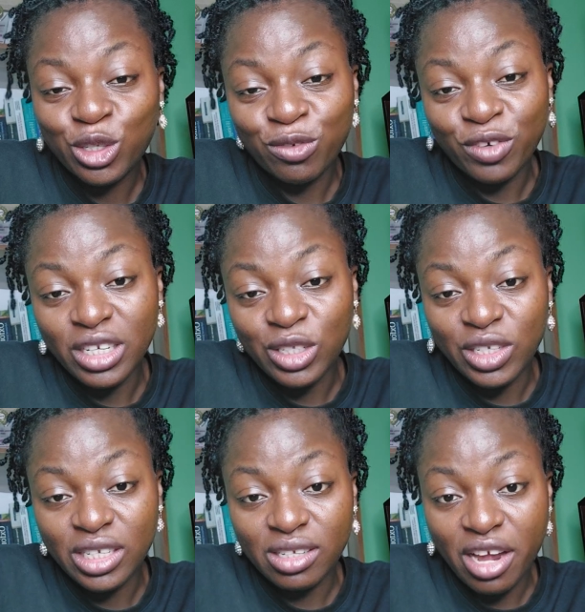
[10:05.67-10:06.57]
it to fall into
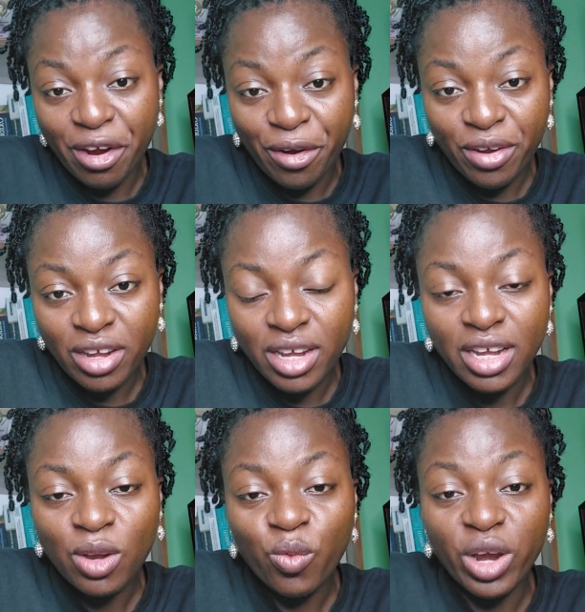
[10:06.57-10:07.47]
this error
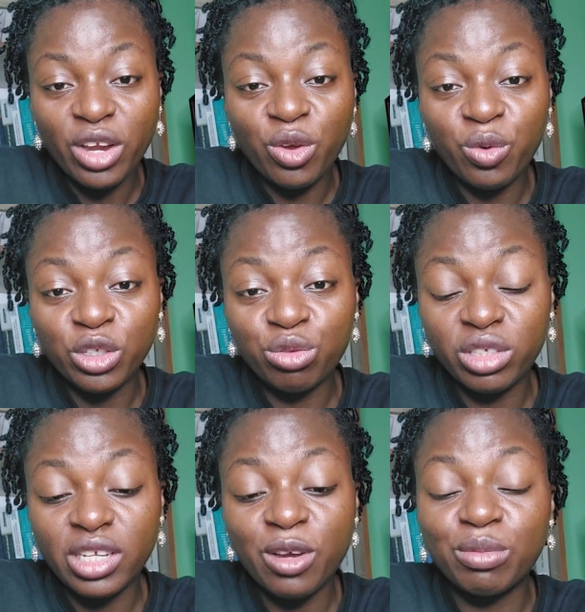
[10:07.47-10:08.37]
when you want to
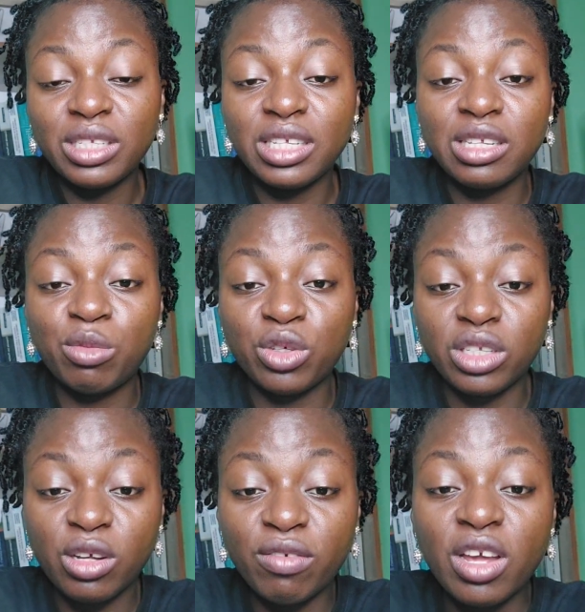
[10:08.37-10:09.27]
register your business name
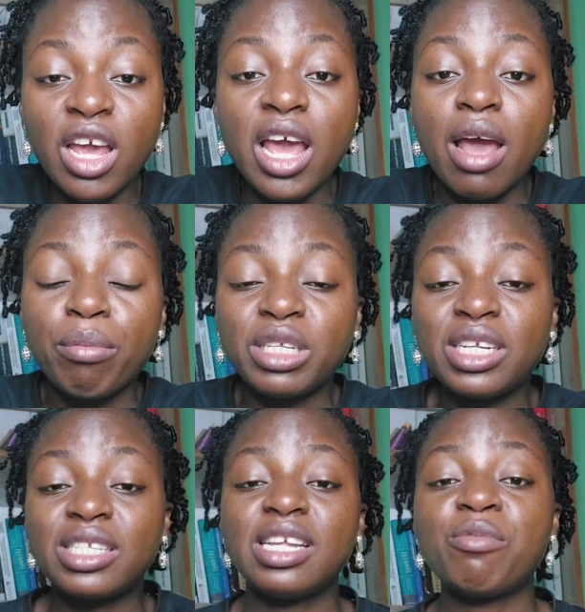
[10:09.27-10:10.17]
yourself.
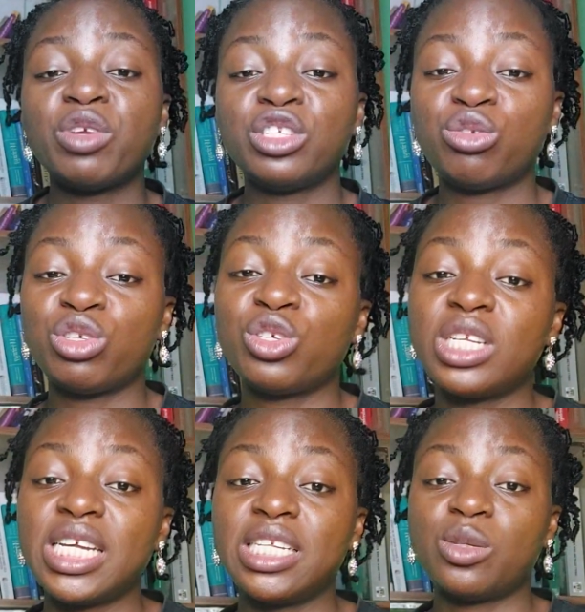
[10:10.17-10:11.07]
Business name
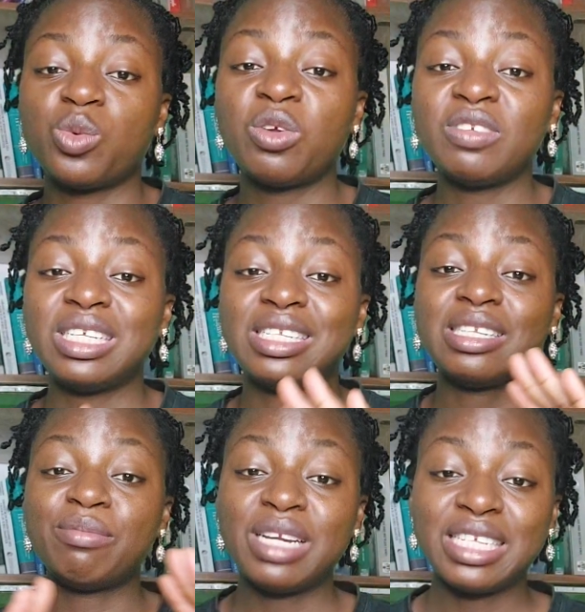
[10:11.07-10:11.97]
registration is one of the
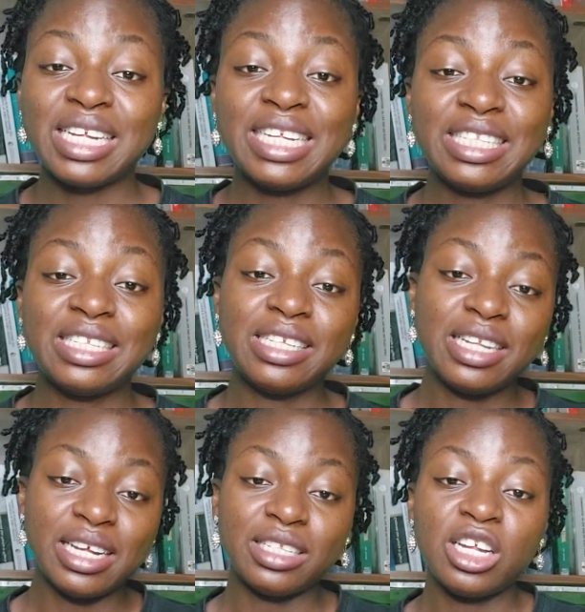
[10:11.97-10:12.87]
simplest entity
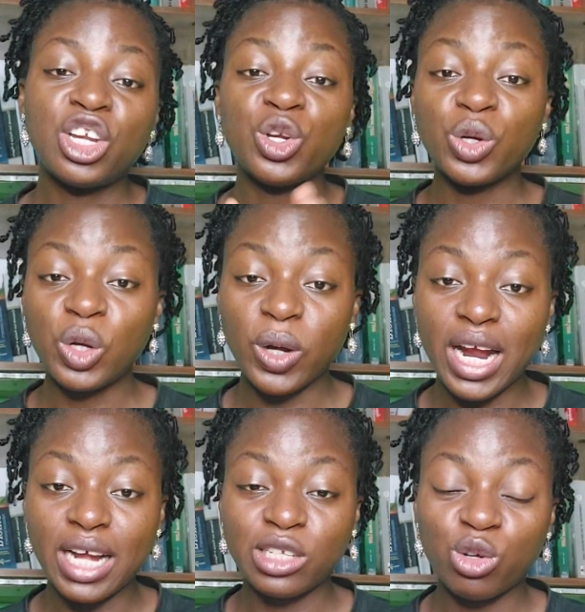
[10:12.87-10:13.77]
that
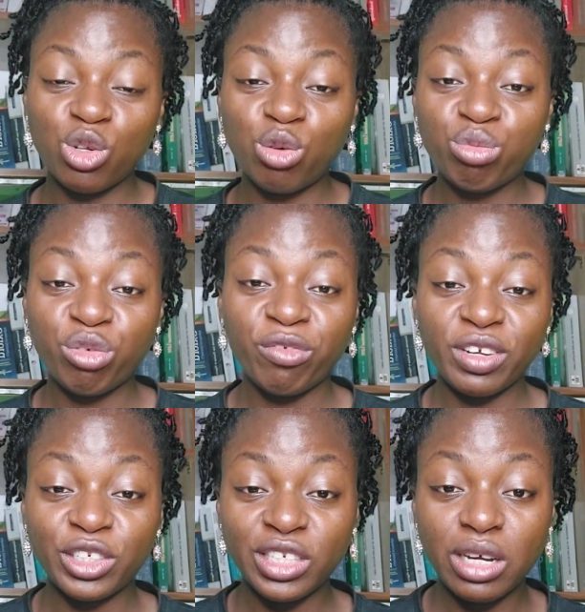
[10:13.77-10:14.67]
non-lawyers or
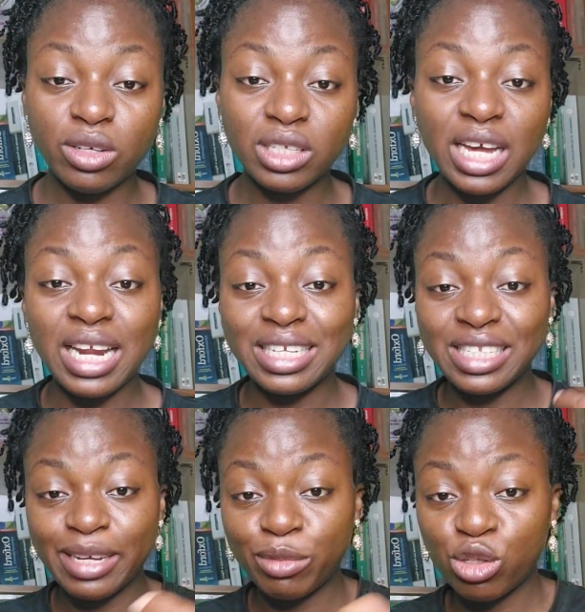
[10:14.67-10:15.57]
non-professionals can
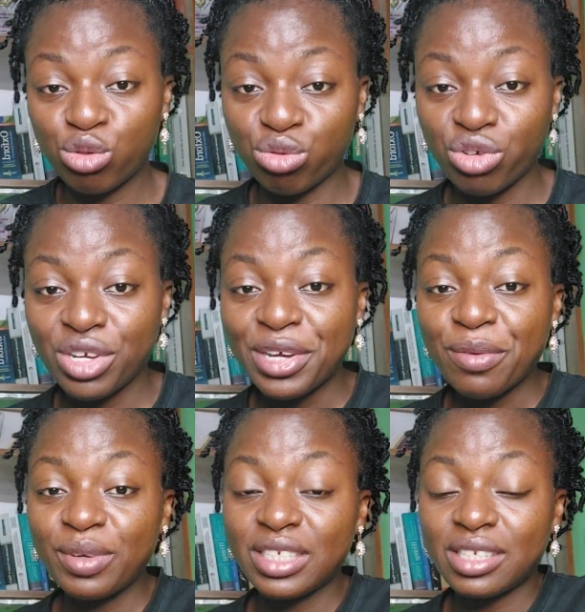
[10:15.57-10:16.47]
attempt to
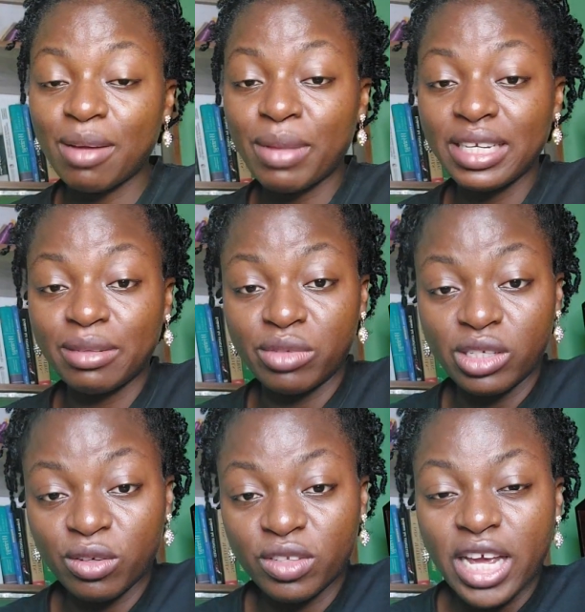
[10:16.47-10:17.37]
register by
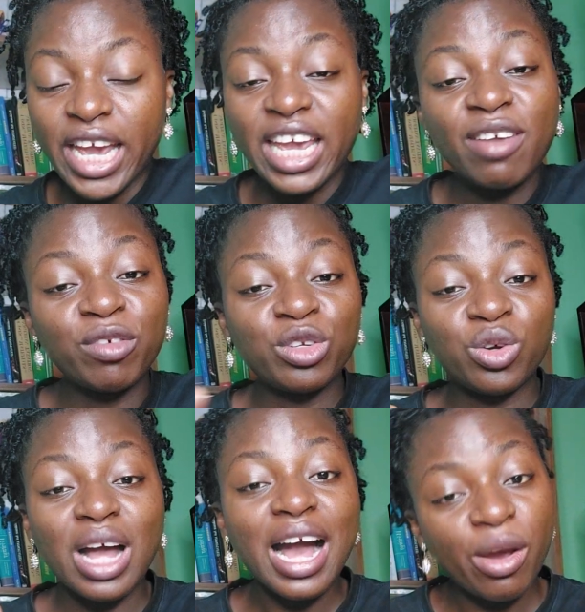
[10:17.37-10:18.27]
themselves. Even
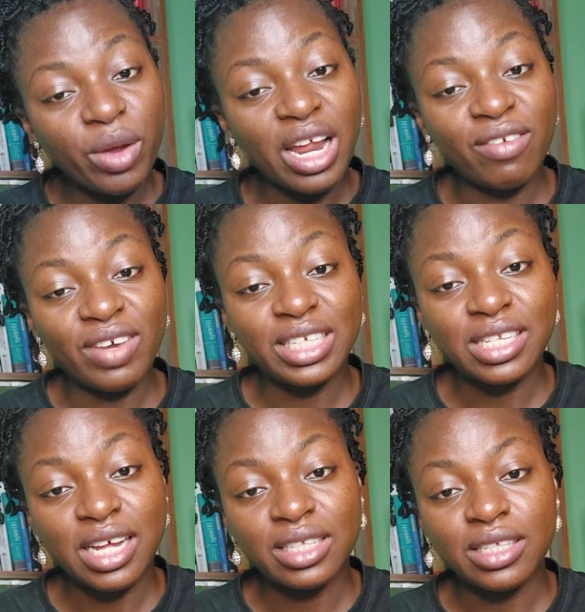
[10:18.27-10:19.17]
though I will advise
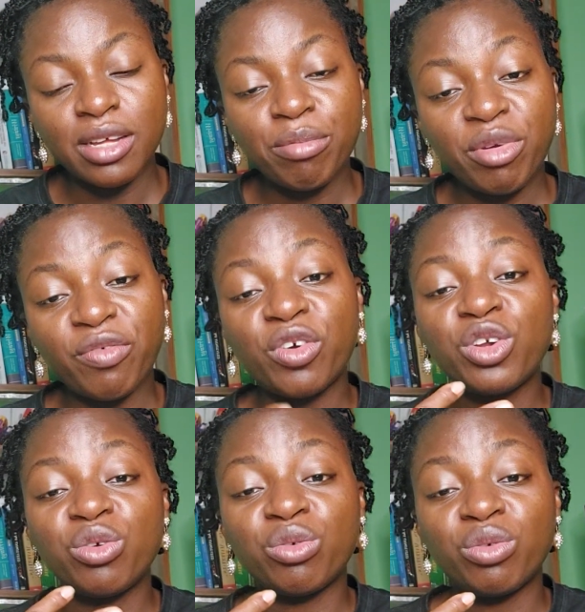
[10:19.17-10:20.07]
that before
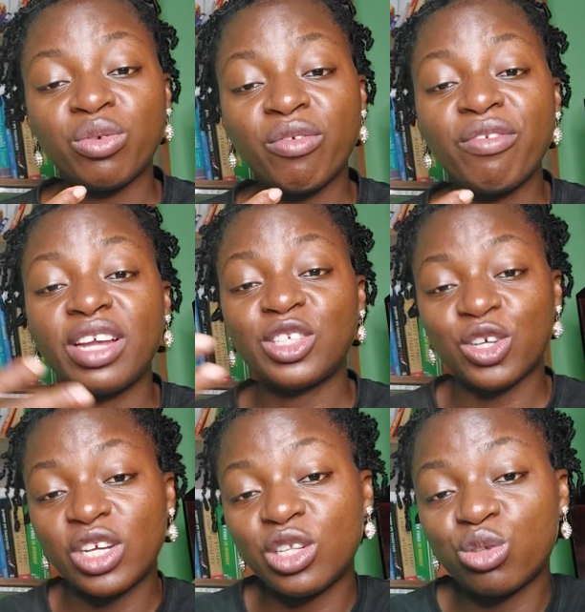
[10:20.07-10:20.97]
you venture
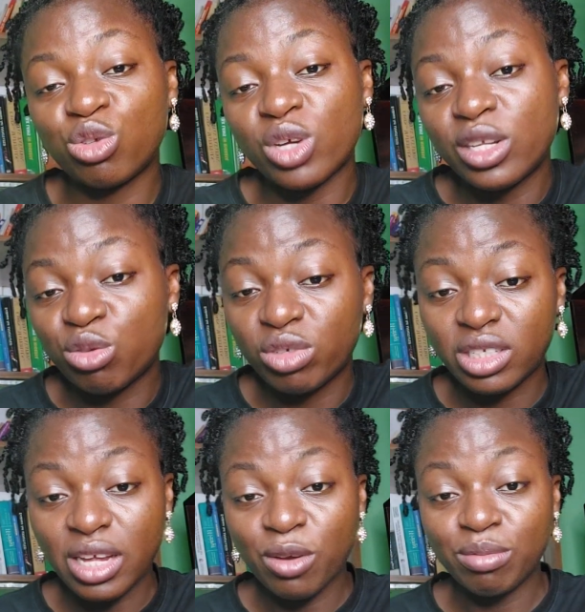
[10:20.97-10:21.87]
into trying to
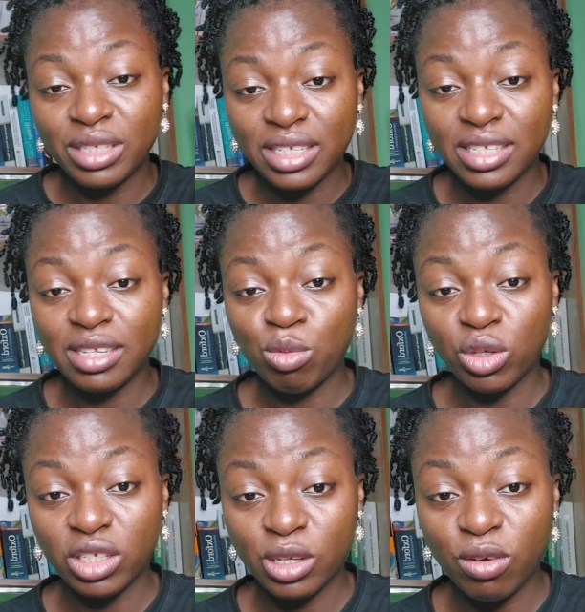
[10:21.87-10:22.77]
register your business name
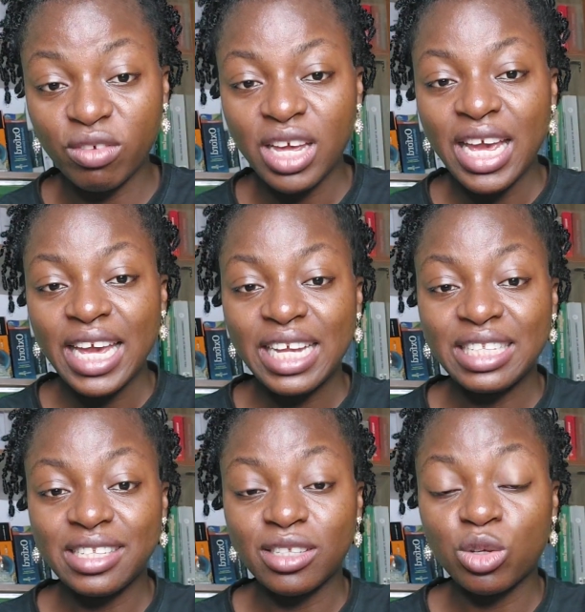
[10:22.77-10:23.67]
yourself,
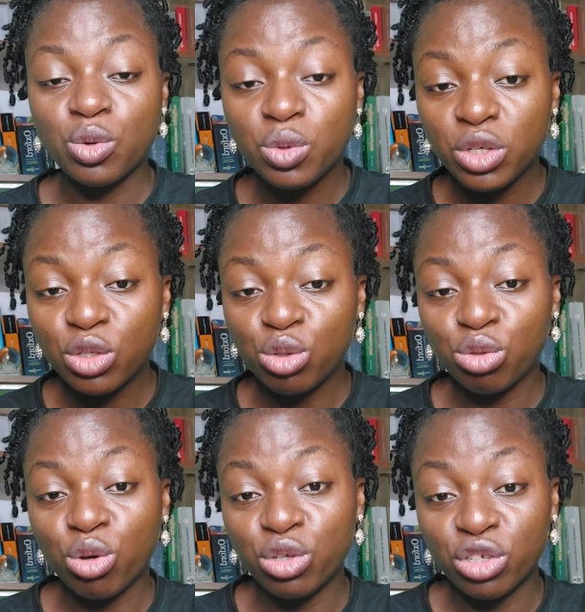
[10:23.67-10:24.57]
it is good to
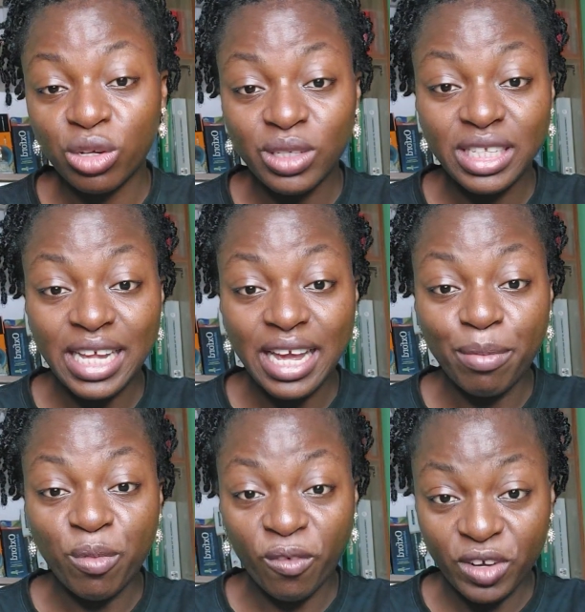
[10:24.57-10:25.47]
consult a
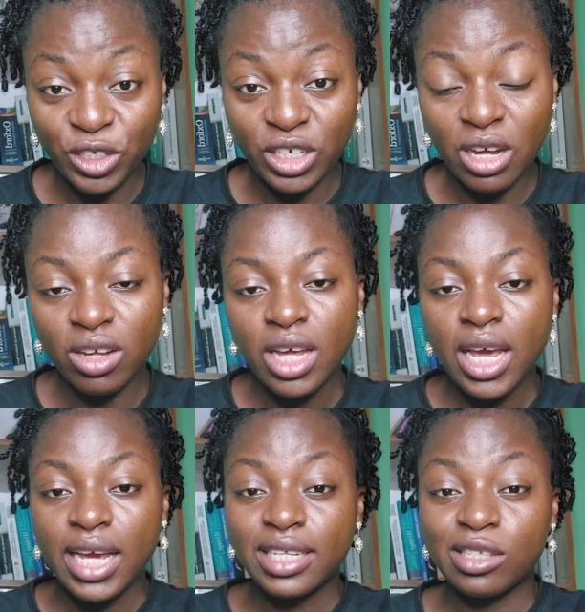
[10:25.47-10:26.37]
professional.
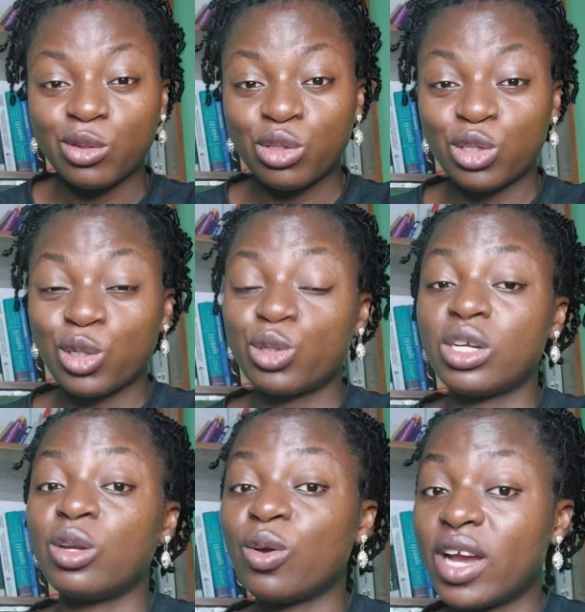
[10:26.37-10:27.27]
It is good to talk to
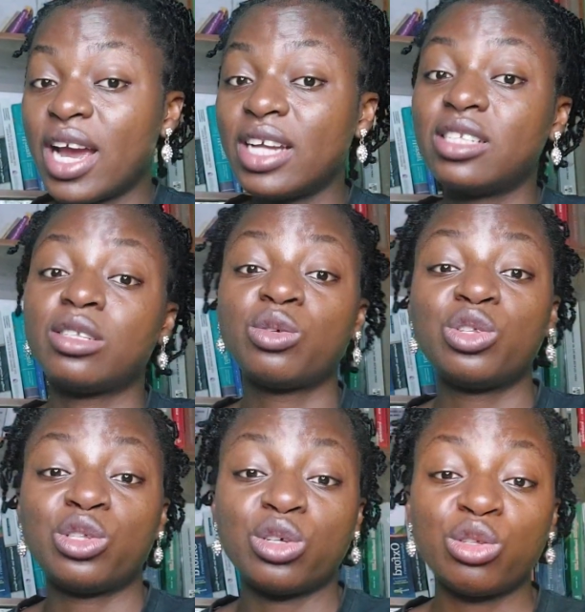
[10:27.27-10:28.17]
a lawyer. It is good
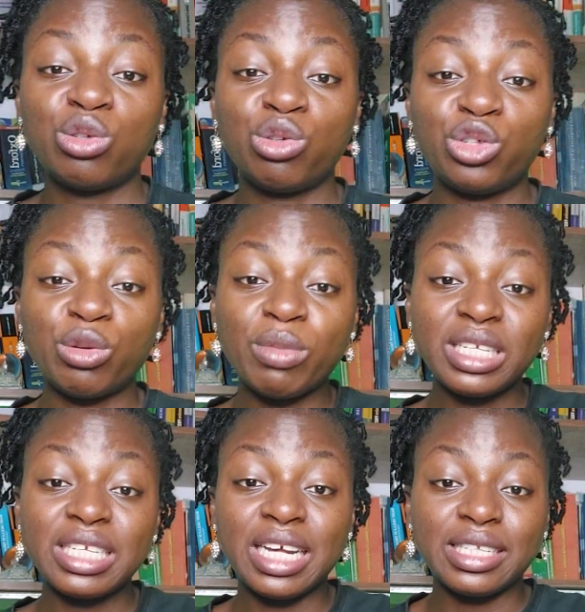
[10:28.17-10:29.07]
to talk to
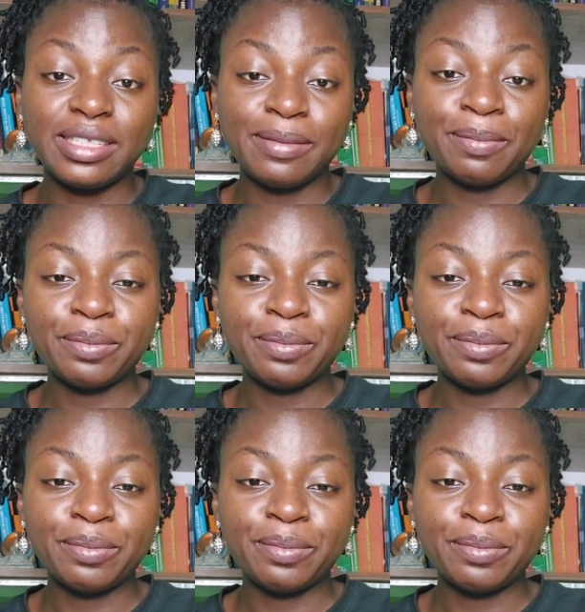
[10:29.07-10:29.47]
somebody that's